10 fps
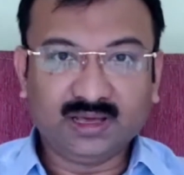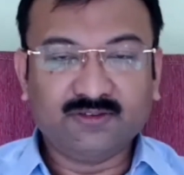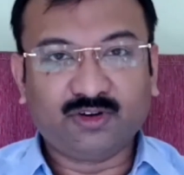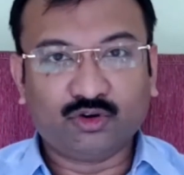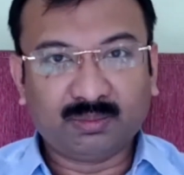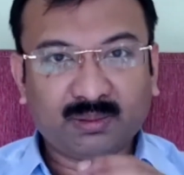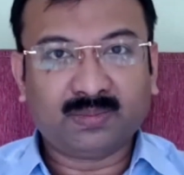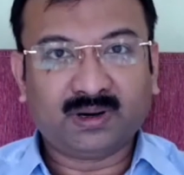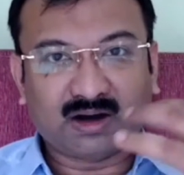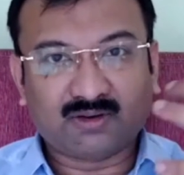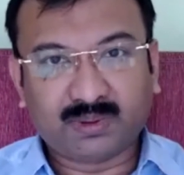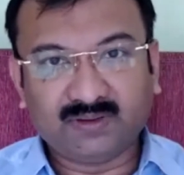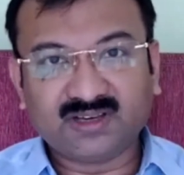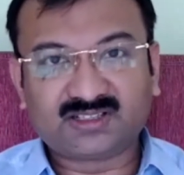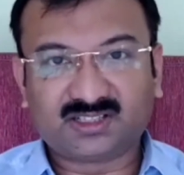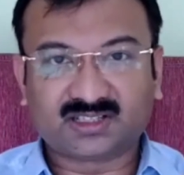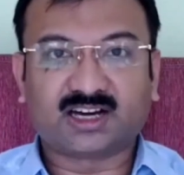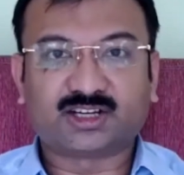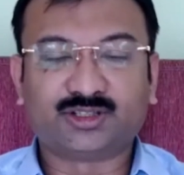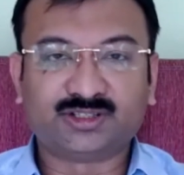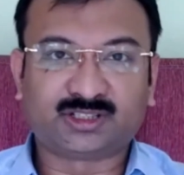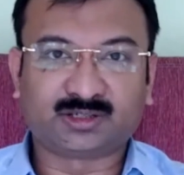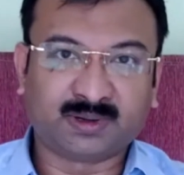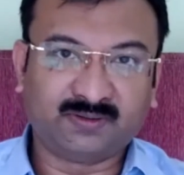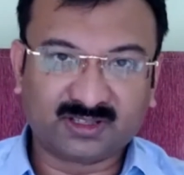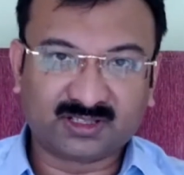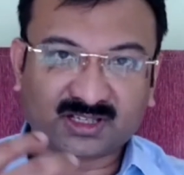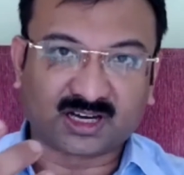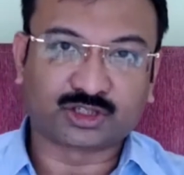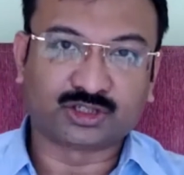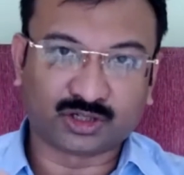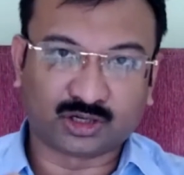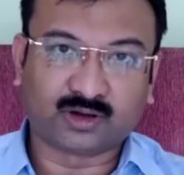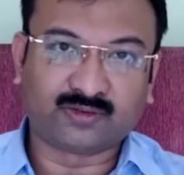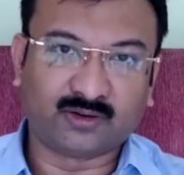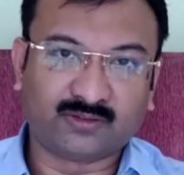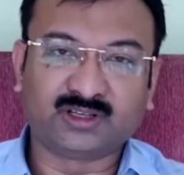if you remember our previous discussions of